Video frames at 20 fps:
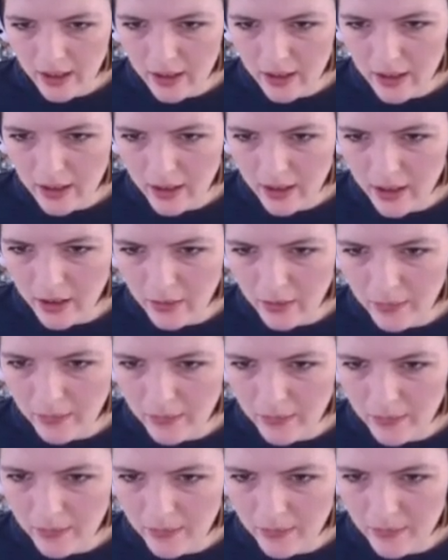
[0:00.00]
Help.
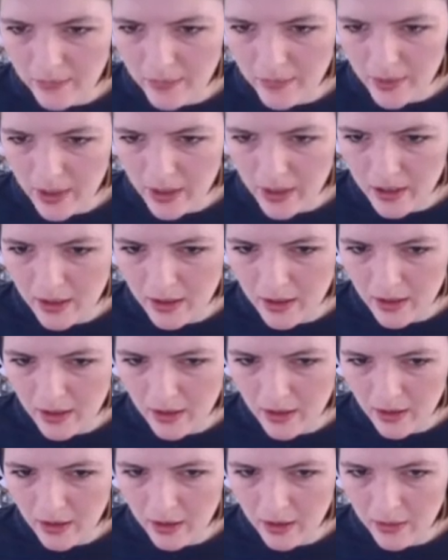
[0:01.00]

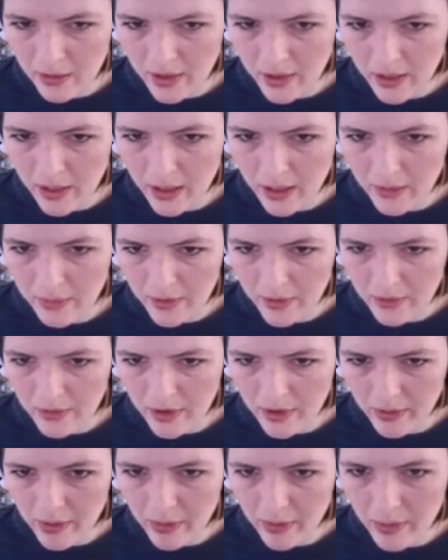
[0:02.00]
No, we're not gonna help build.
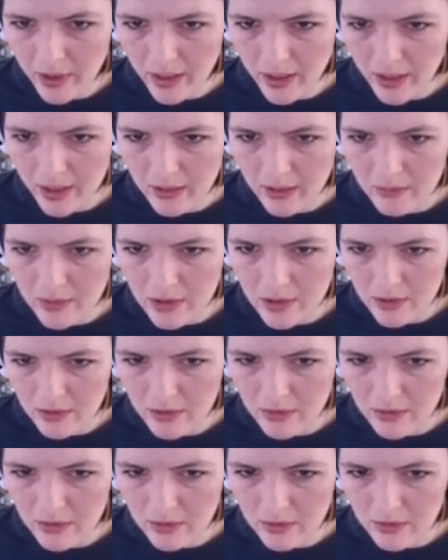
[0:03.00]
We want him
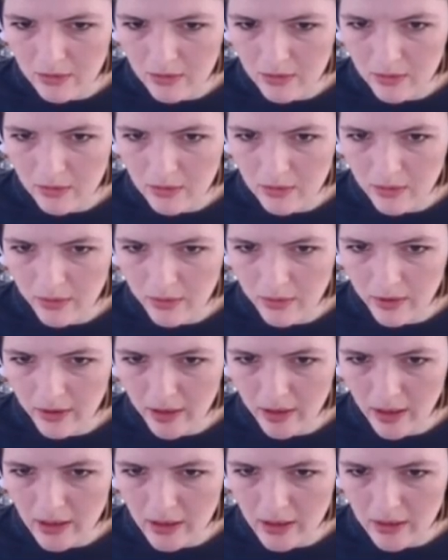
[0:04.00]
to. Oh,
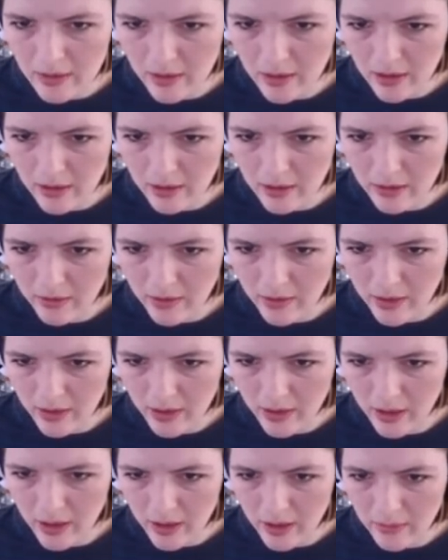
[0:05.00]
I clicked on the wrong
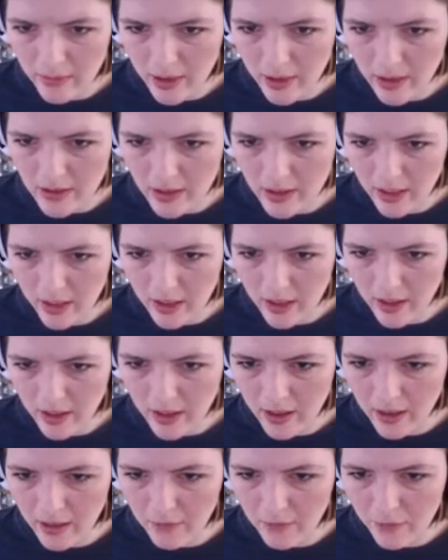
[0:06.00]
thing again.
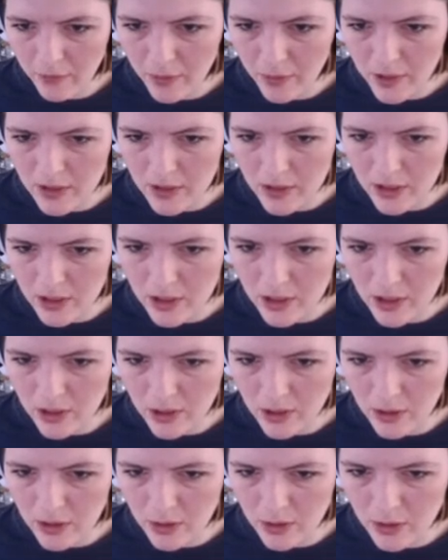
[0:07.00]
Parenting. Influence
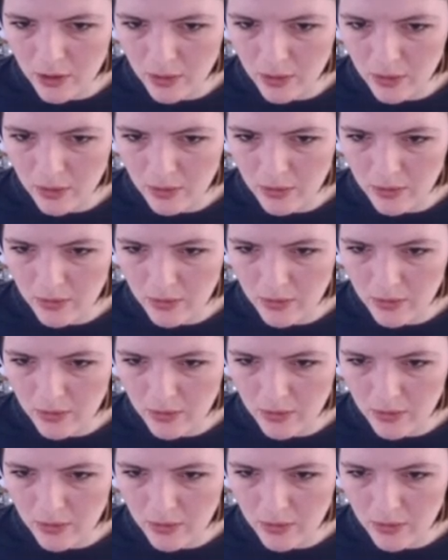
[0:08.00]
to.